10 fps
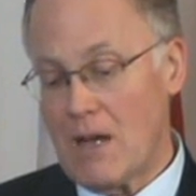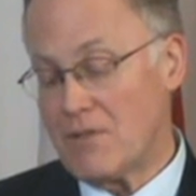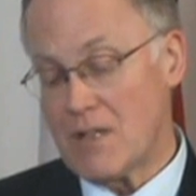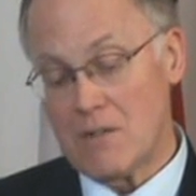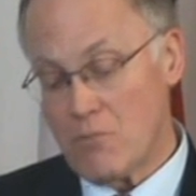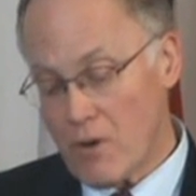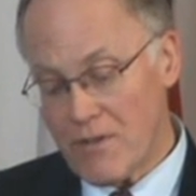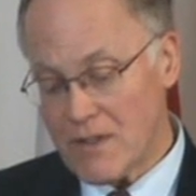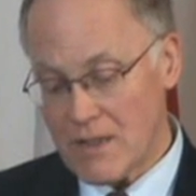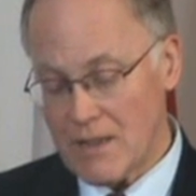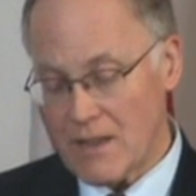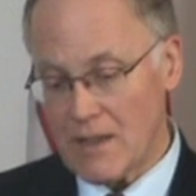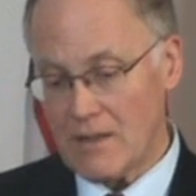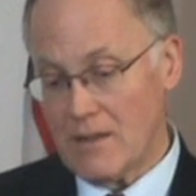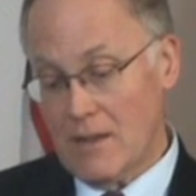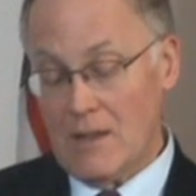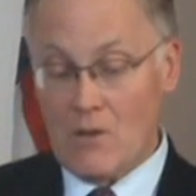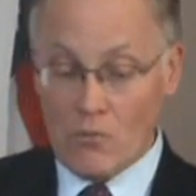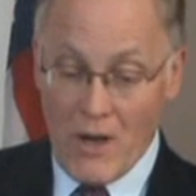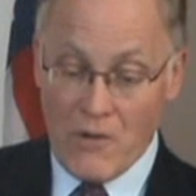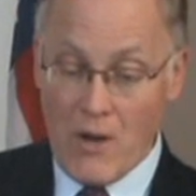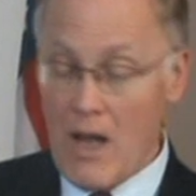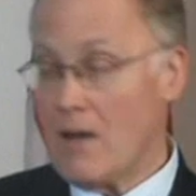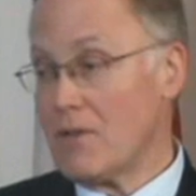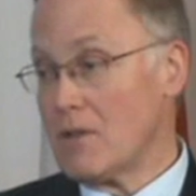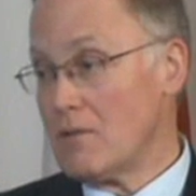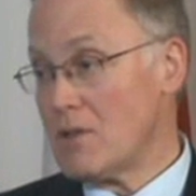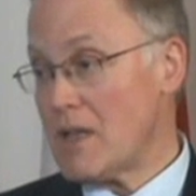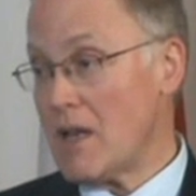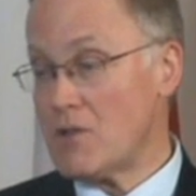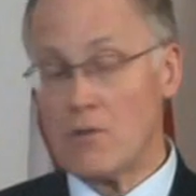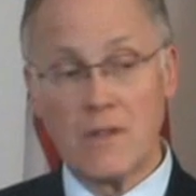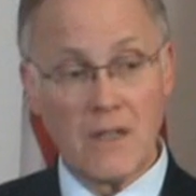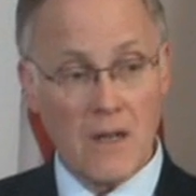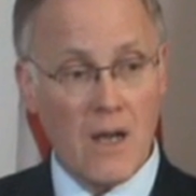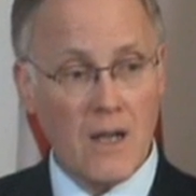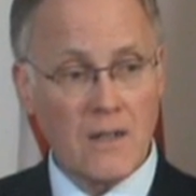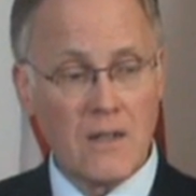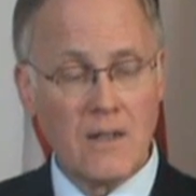I've said previously that I'd rather have a statute than not,